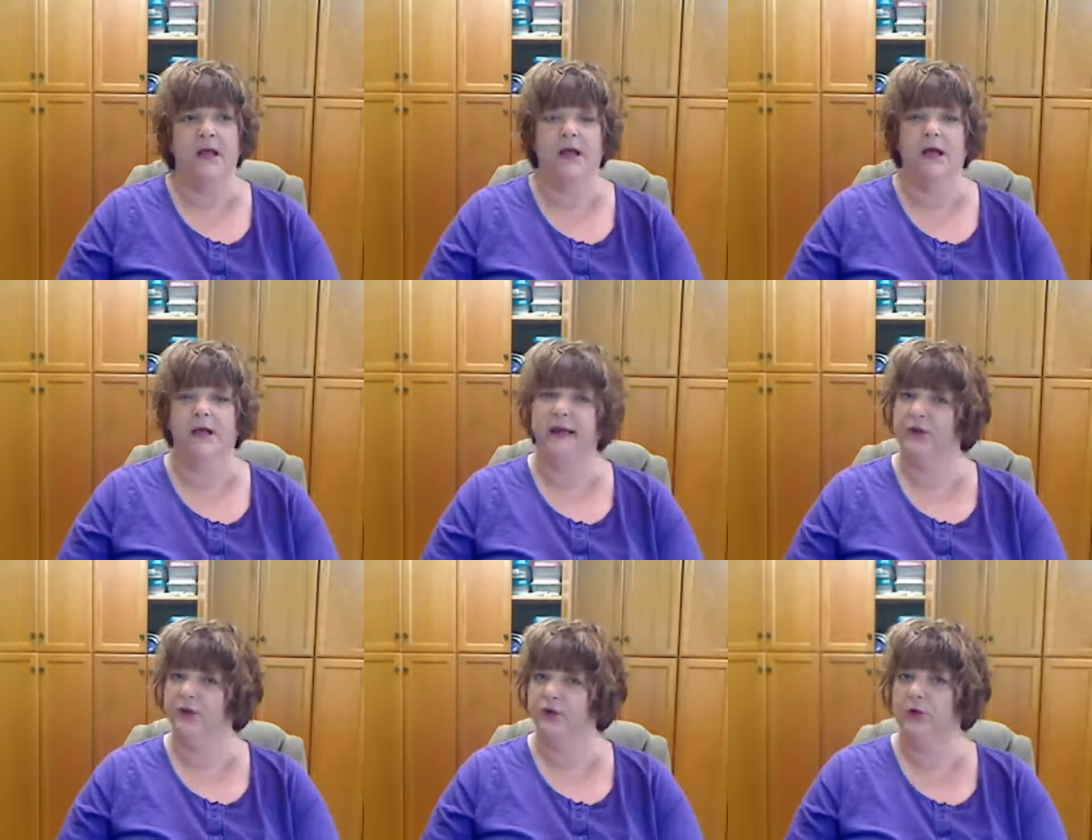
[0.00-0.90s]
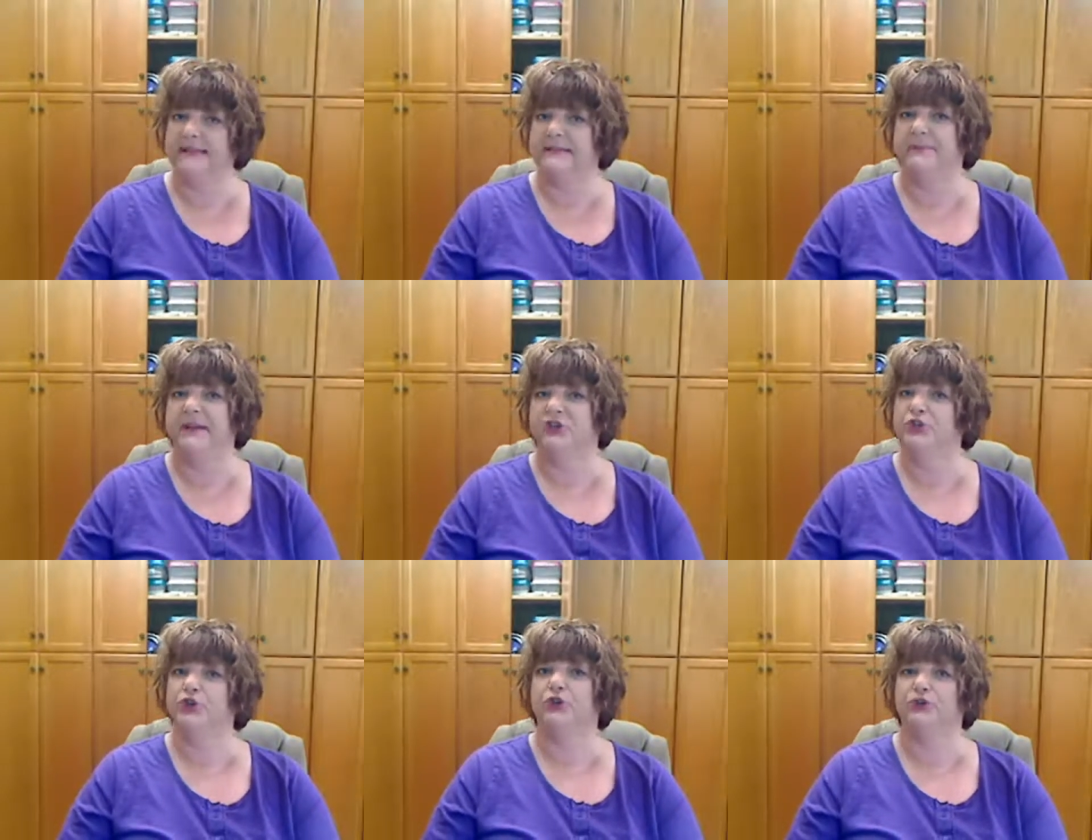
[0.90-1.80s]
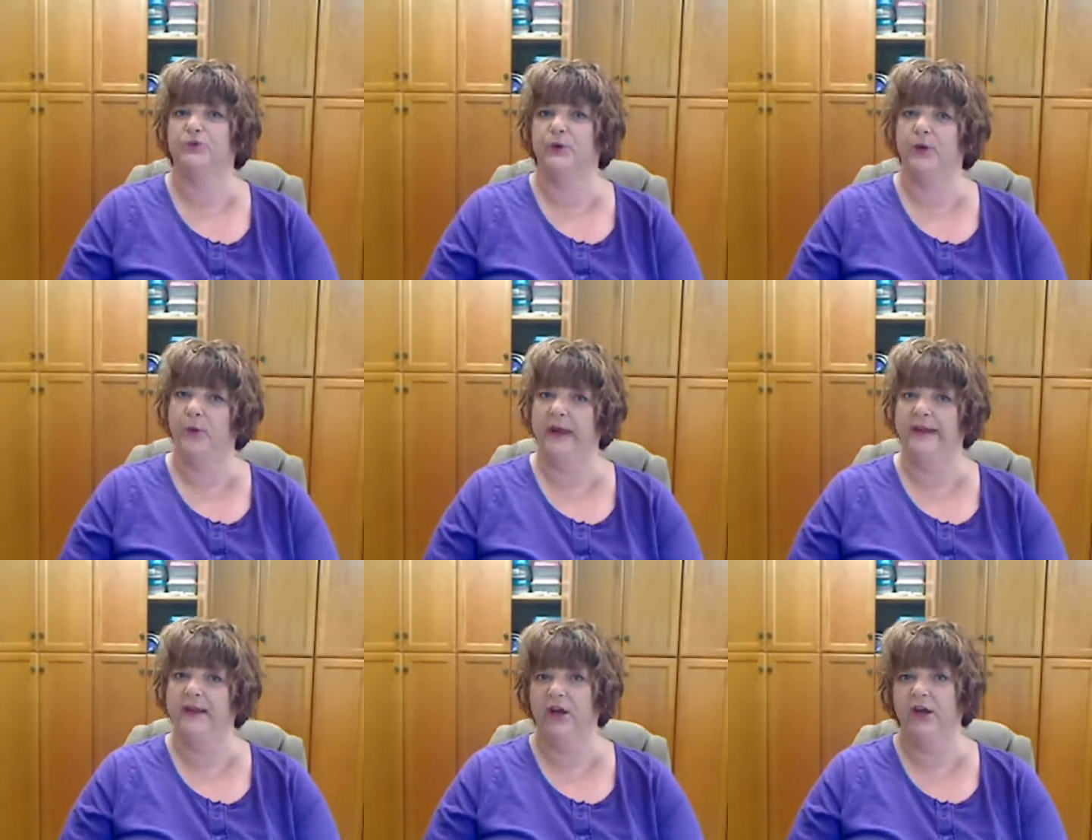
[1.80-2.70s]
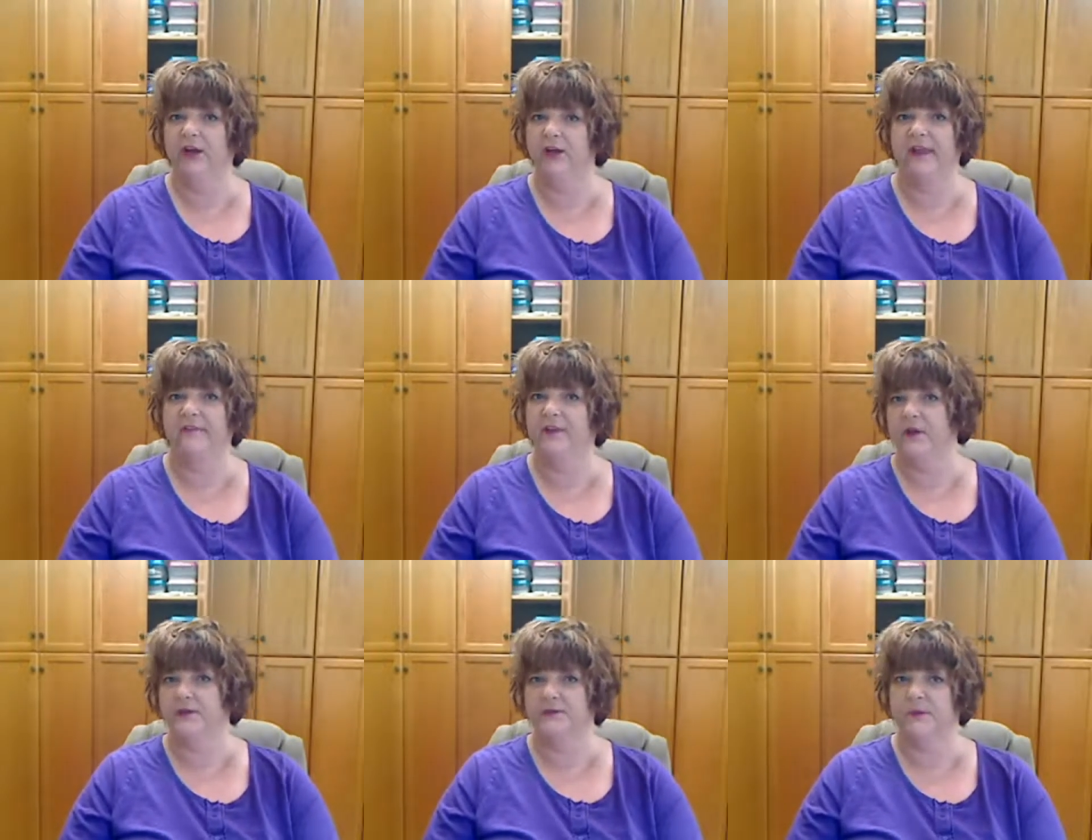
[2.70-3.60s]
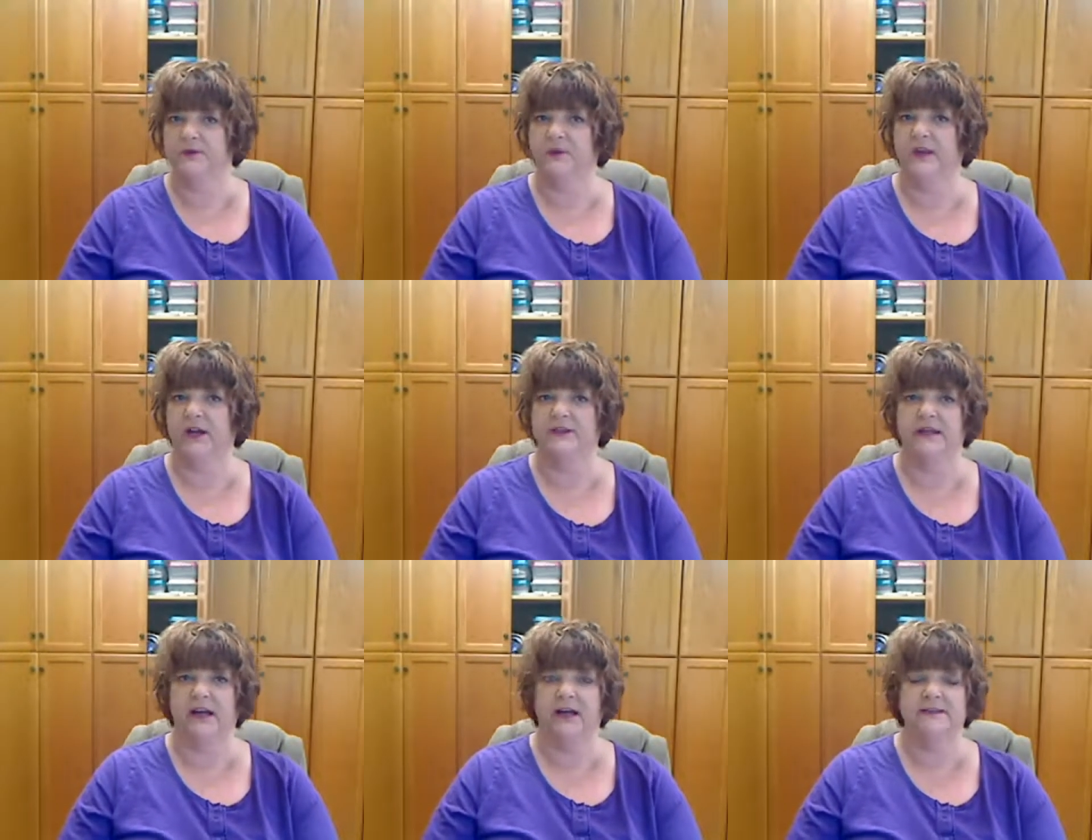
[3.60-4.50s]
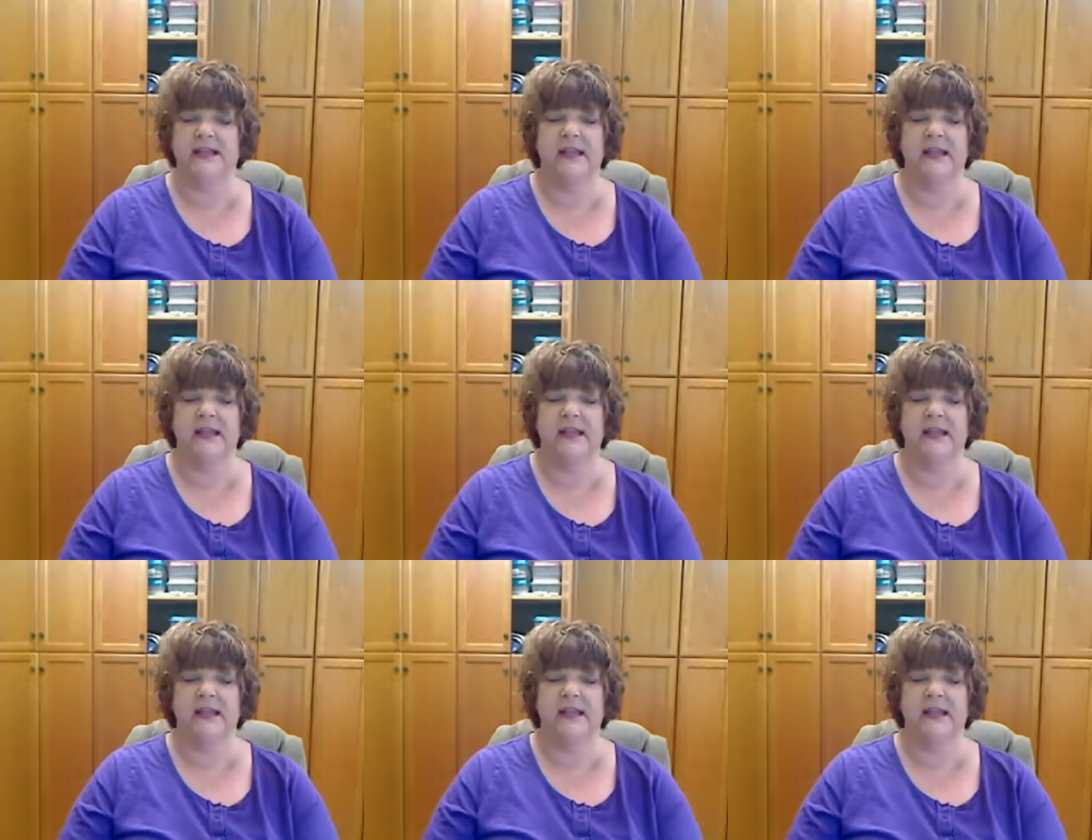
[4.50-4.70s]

I look through lots of pictures while you're waiting there. You know, they have all those books with hairstyles.